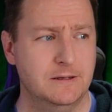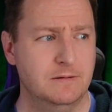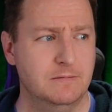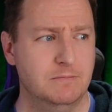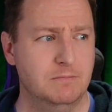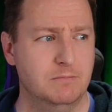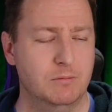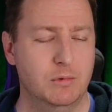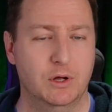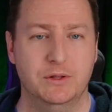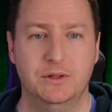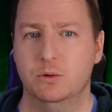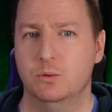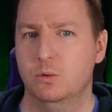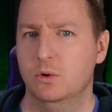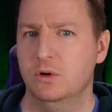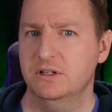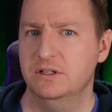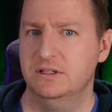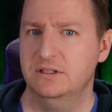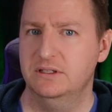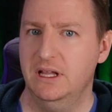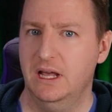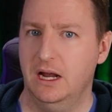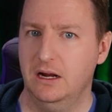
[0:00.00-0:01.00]
but the
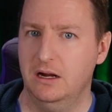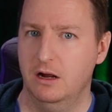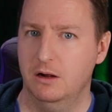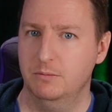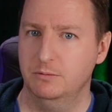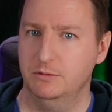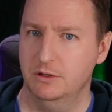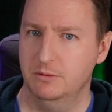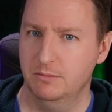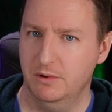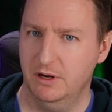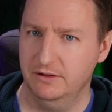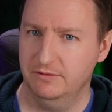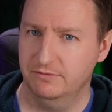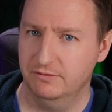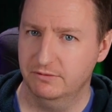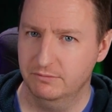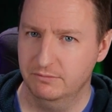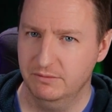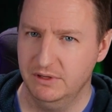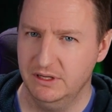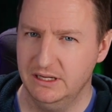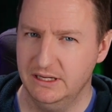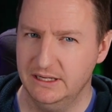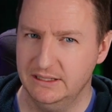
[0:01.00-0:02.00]
ones that come to mind for
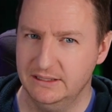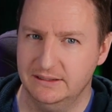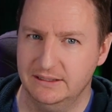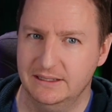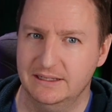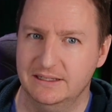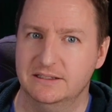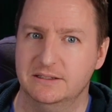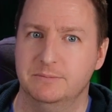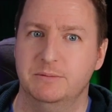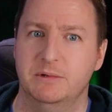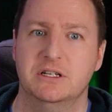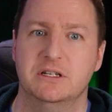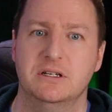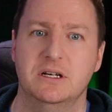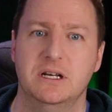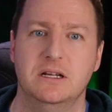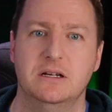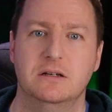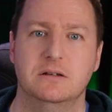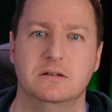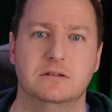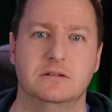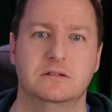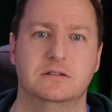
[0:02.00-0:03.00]
me is especially
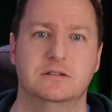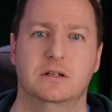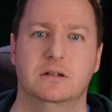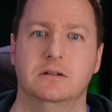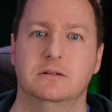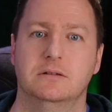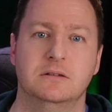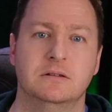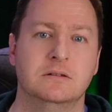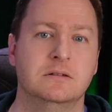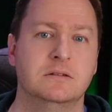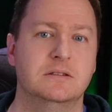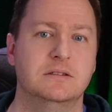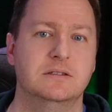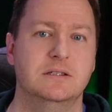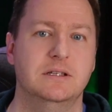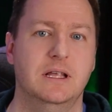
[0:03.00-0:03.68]
consultants